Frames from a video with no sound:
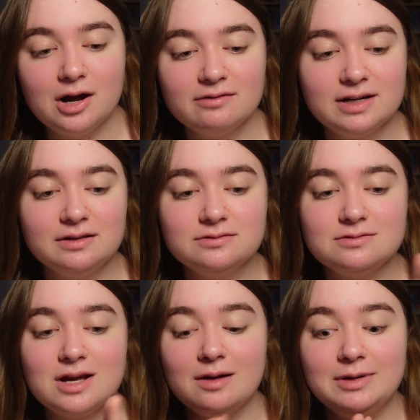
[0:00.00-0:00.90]

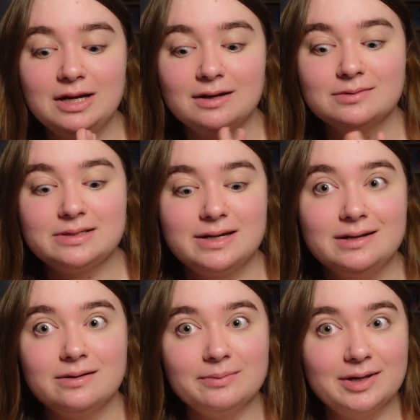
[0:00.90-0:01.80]
around how many hours I
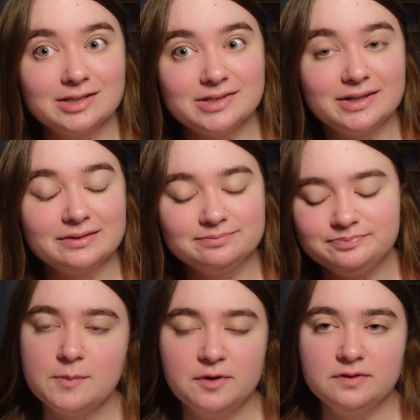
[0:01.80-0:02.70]
end up getting.
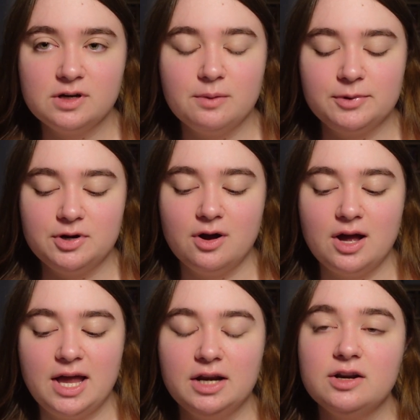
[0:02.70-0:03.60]
Remove the number
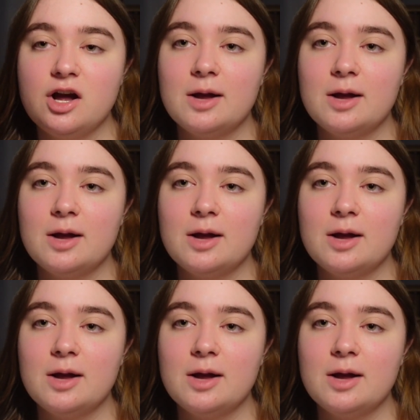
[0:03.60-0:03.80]
9.